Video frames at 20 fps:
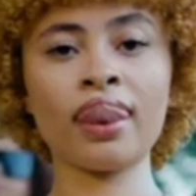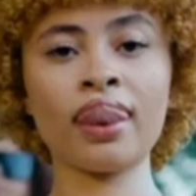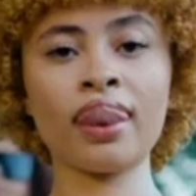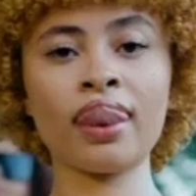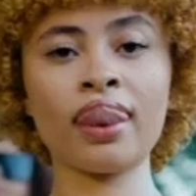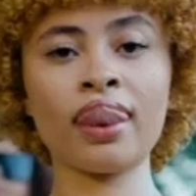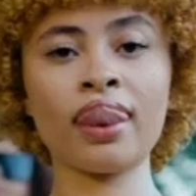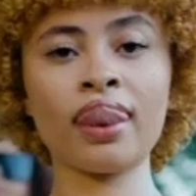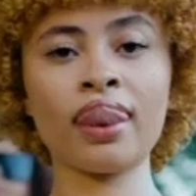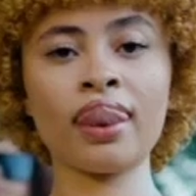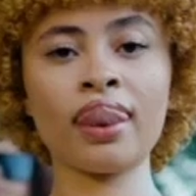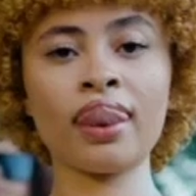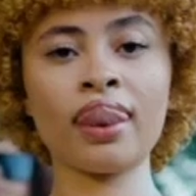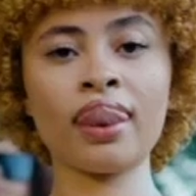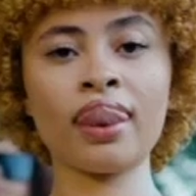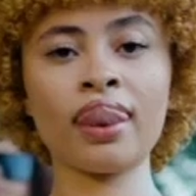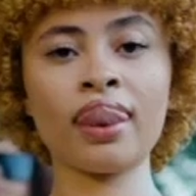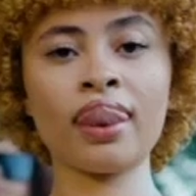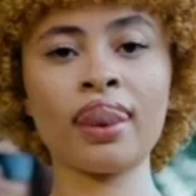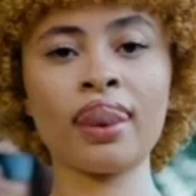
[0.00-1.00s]

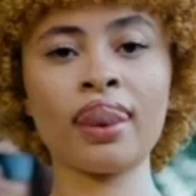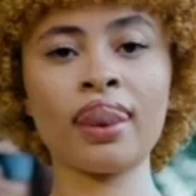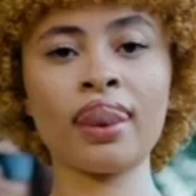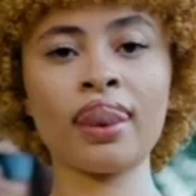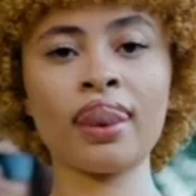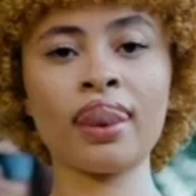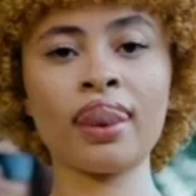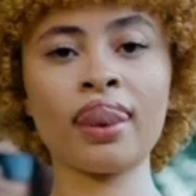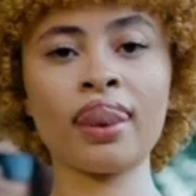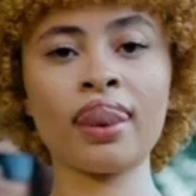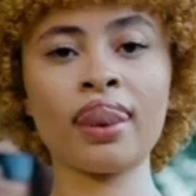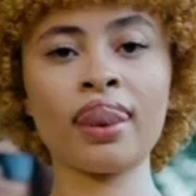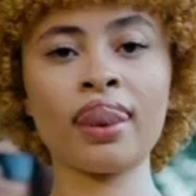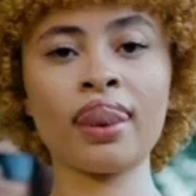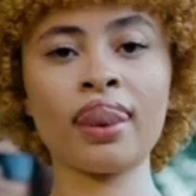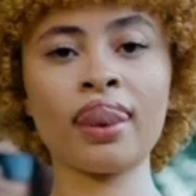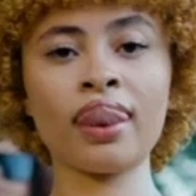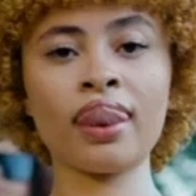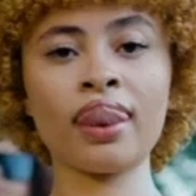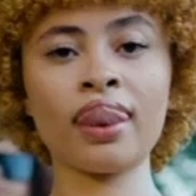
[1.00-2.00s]

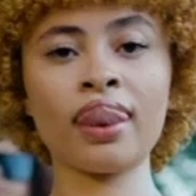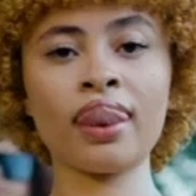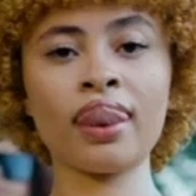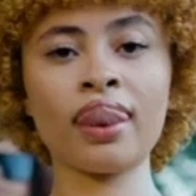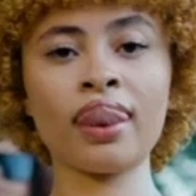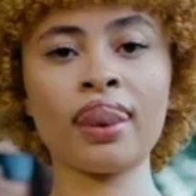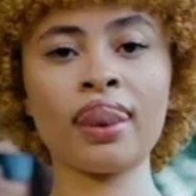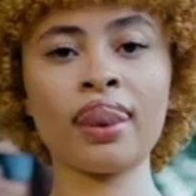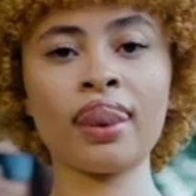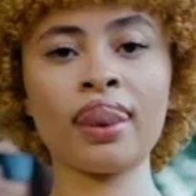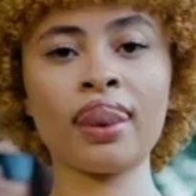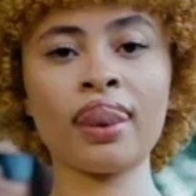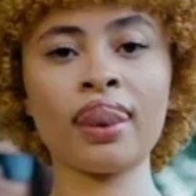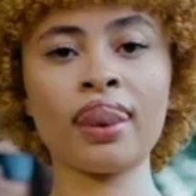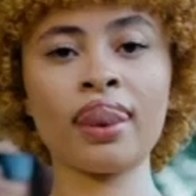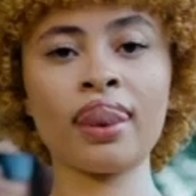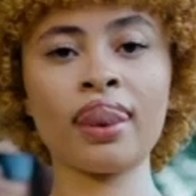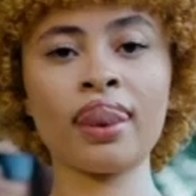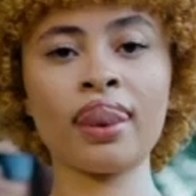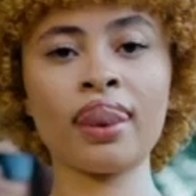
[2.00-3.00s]

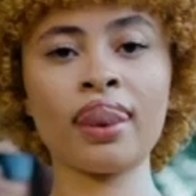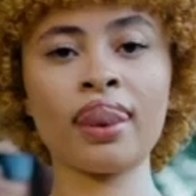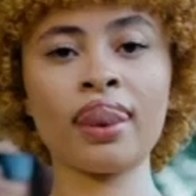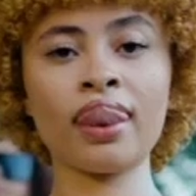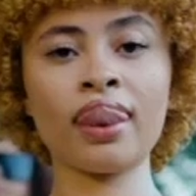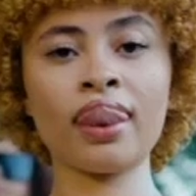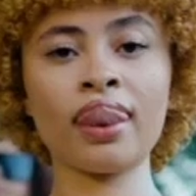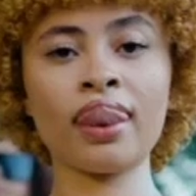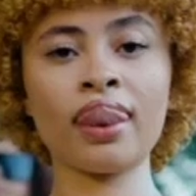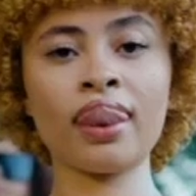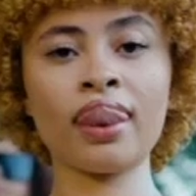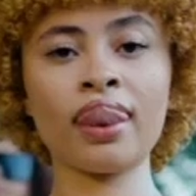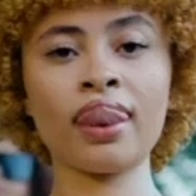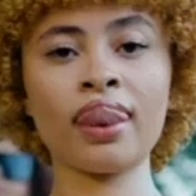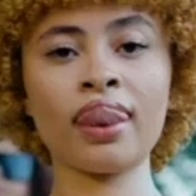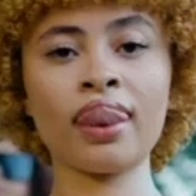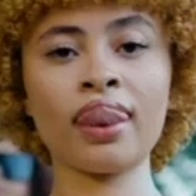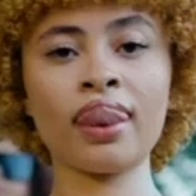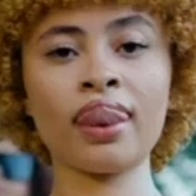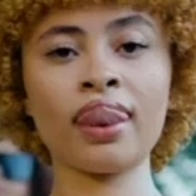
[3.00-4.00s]

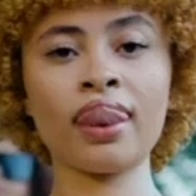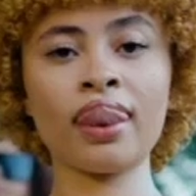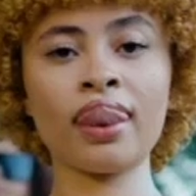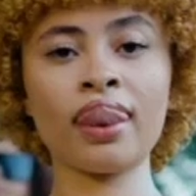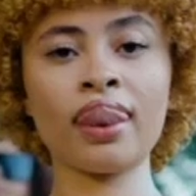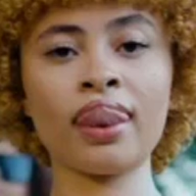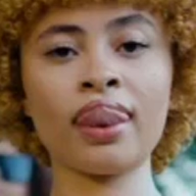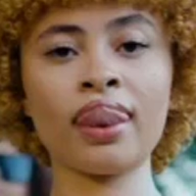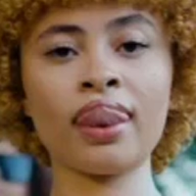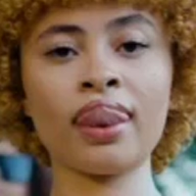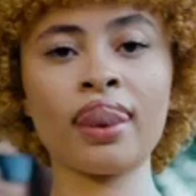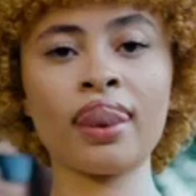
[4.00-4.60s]
(not speaking)